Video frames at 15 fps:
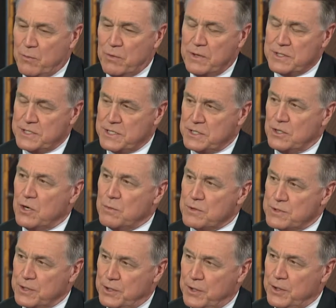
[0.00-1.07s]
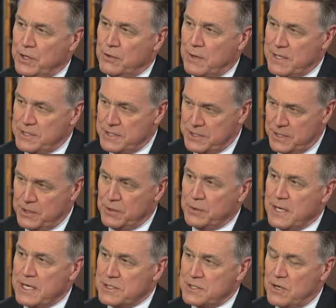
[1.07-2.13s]
One is this global security crisis that you
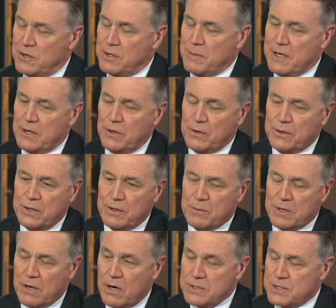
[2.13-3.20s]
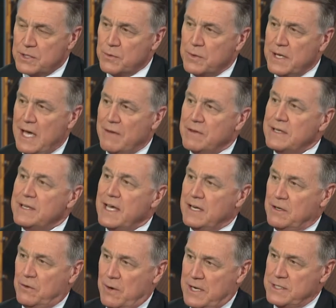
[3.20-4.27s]
guys talked about earlier, but also we have a
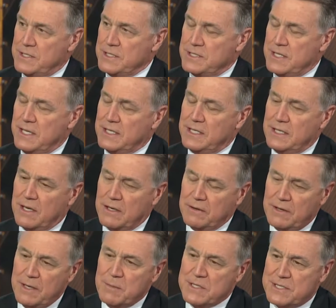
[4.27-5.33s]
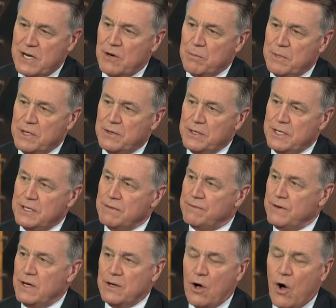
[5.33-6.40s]
debt crisis that uh, limits our ability to
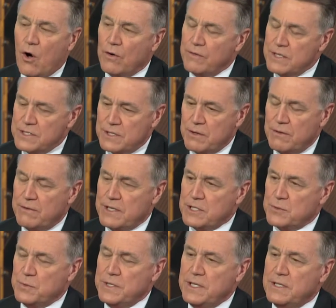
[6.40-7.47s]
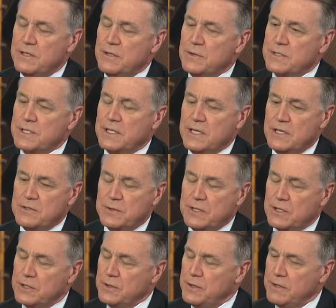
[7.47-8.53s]
fund all of these other things we need to do as a country,
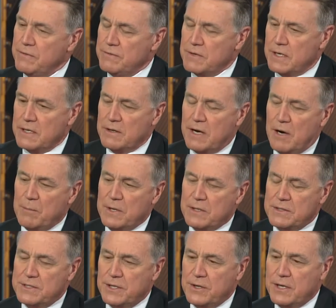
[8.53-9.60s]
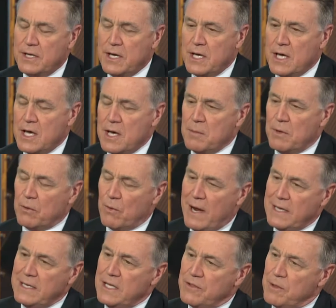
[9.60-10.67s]
including uh, our military. But
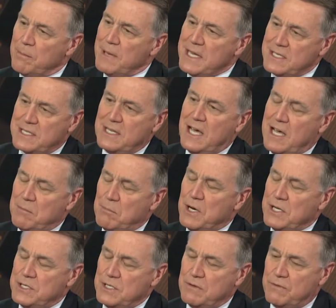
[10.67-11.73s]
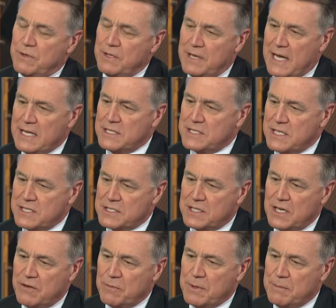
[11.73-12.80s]
right now, the baseline budget for the United States
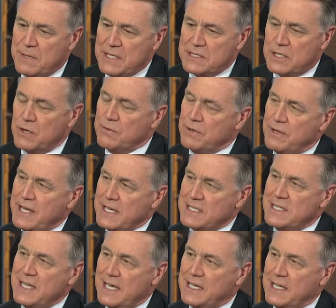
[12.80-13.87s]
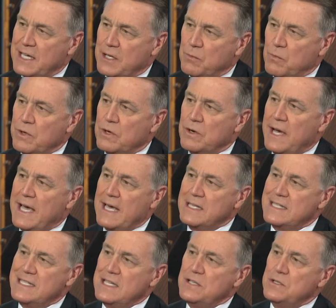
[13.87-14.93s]
government means that over the next decade, we'll
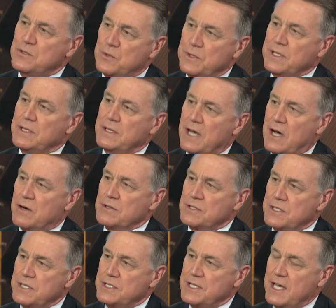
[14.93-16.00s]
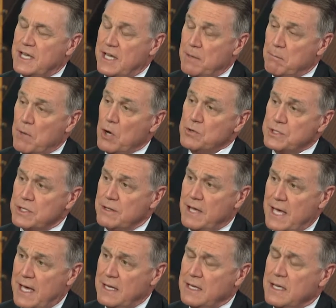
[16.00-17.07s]
add $10 trillion to this debt. And most of
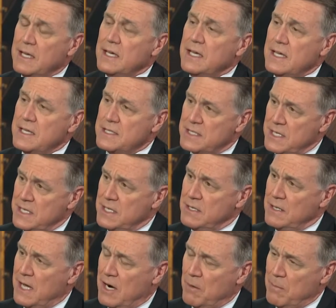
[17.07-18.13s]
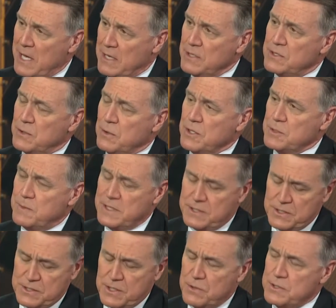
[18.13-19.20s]
that is in our mandatory
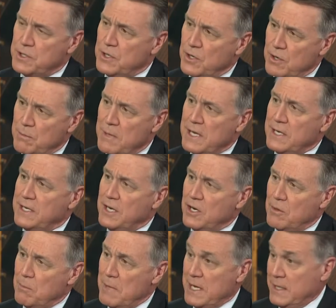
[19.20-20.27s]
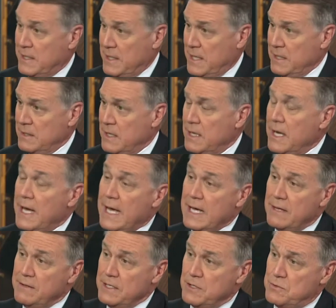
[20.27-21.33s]
expenses, Social Security, Medicare, Medicaid
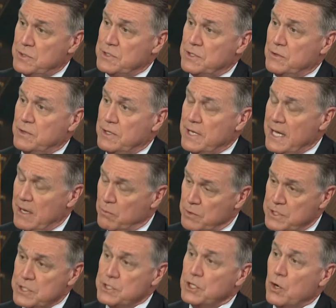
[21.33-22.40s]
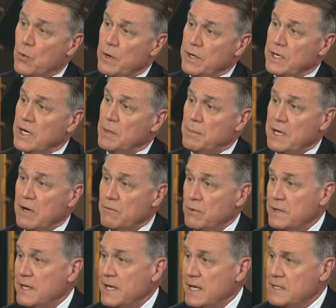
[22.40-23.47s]
and the interest on the debt, which is going up
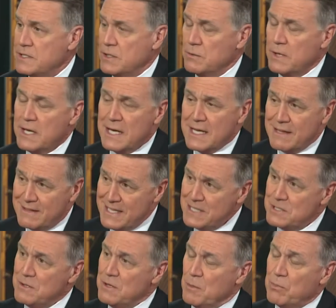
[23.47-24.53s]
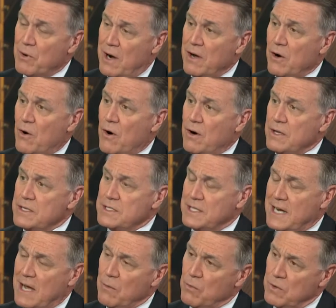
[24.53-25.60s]
every day. So these are the priorities
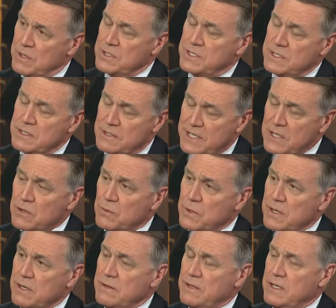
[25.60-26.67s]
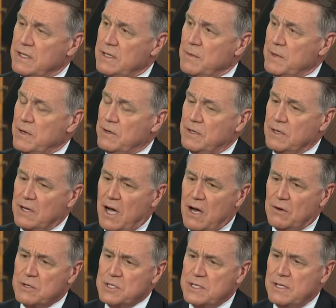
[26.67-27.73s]
that I want us to deal with in the American
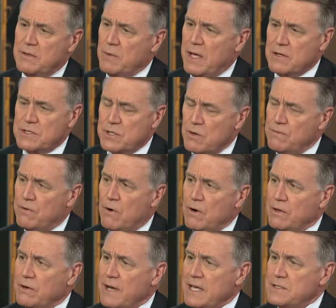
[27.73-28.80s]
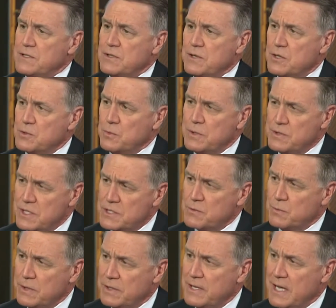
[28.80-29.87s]
Congress. And, and so far in the last two years, we
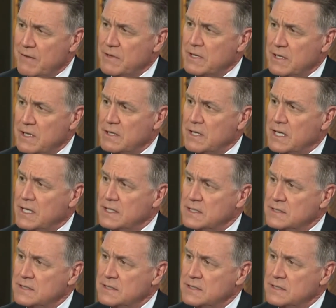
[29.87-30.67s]
just really haven't done that.